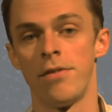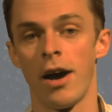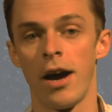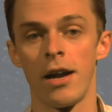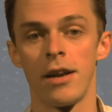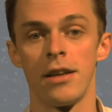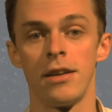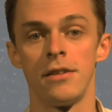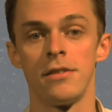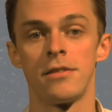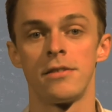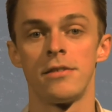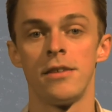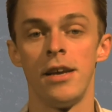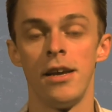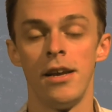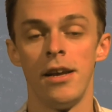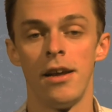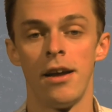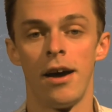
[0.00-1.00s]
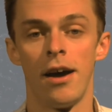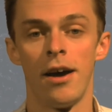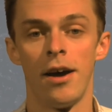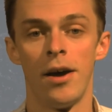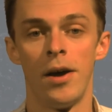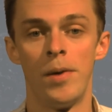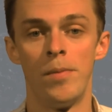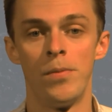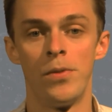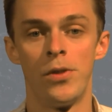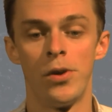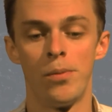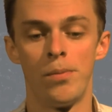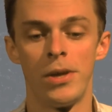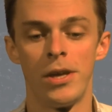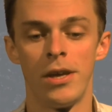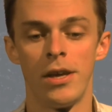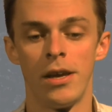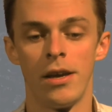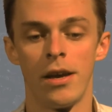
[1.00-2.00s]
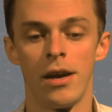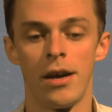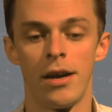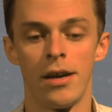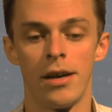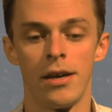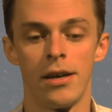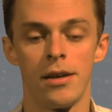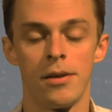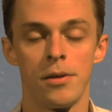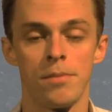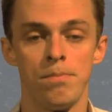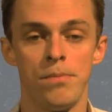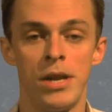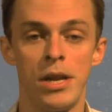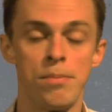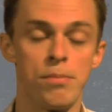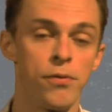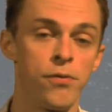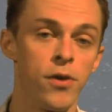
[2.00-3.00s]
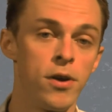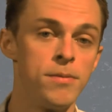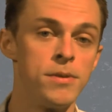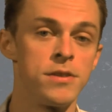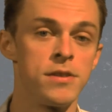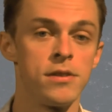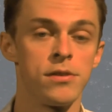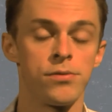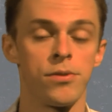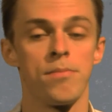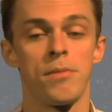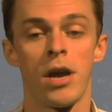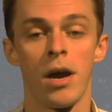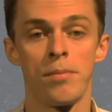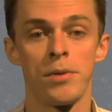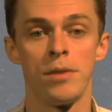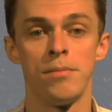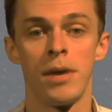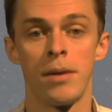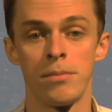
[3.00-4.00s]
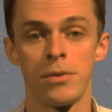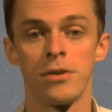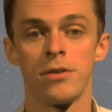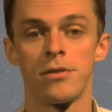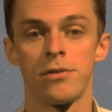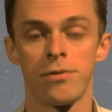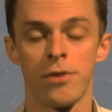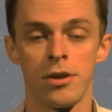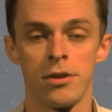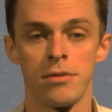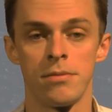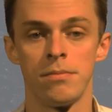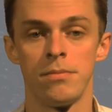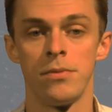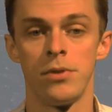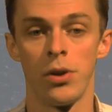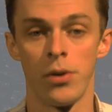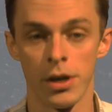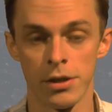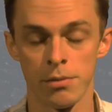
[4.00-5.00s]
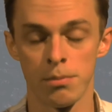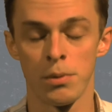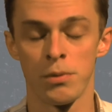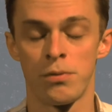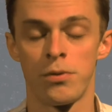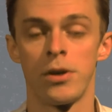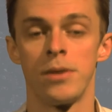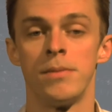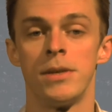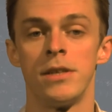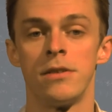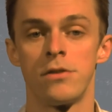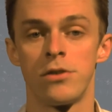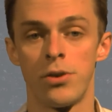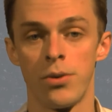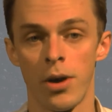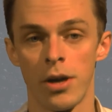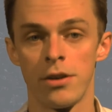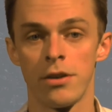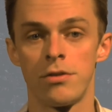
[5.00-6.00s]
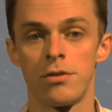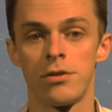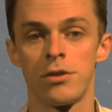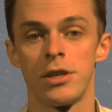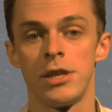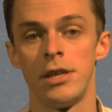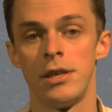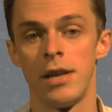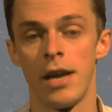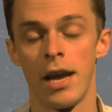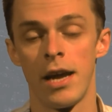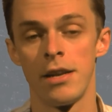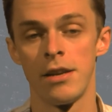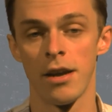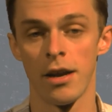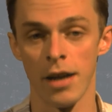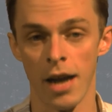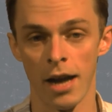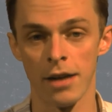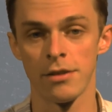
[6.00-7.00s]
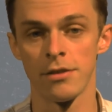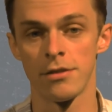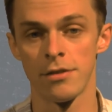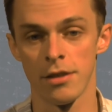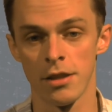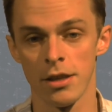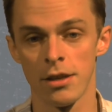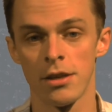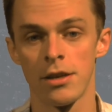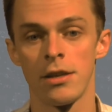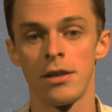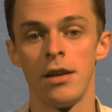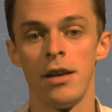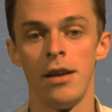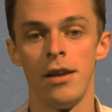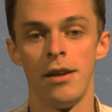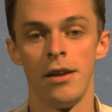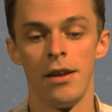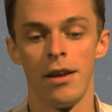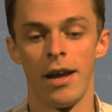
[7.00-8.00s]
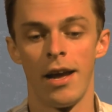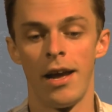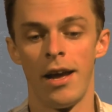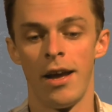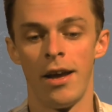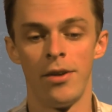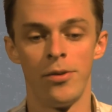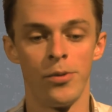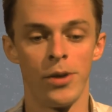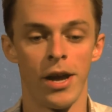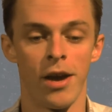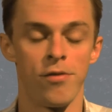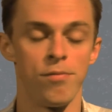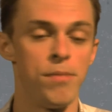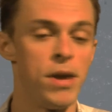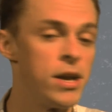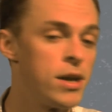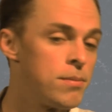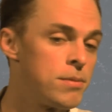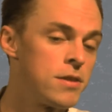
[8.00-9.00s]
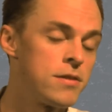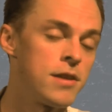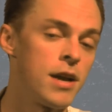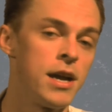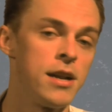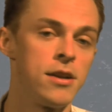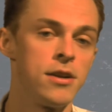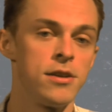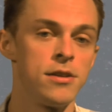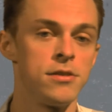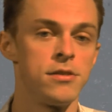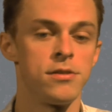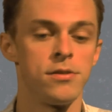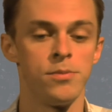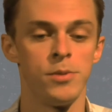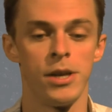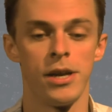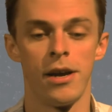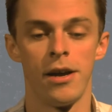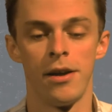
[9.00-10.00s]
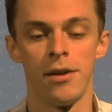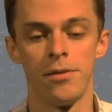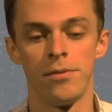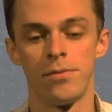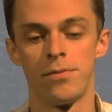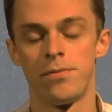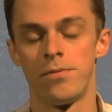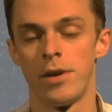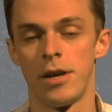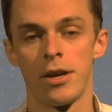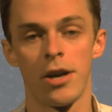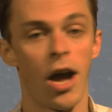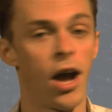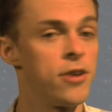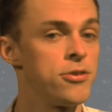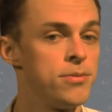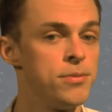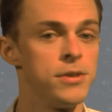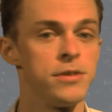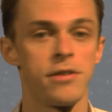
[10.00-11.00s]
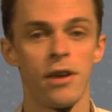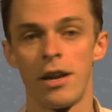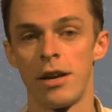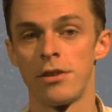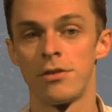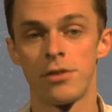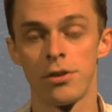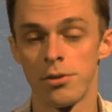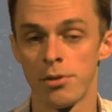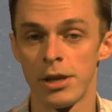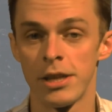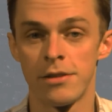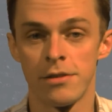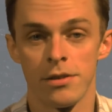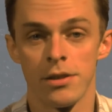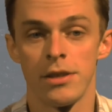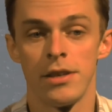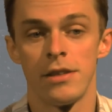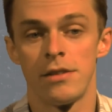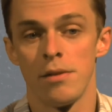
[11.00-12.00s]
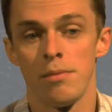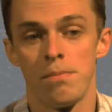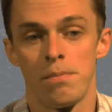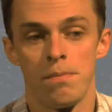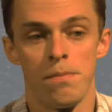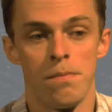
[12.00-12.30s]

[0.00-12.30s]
audience. Um, there'll be uh, many performances from company members from No Exit Performance, Q Artistry, and Young Actors Theater. And we have makeup designers. We have uh, costume designers. So it's a, it's a,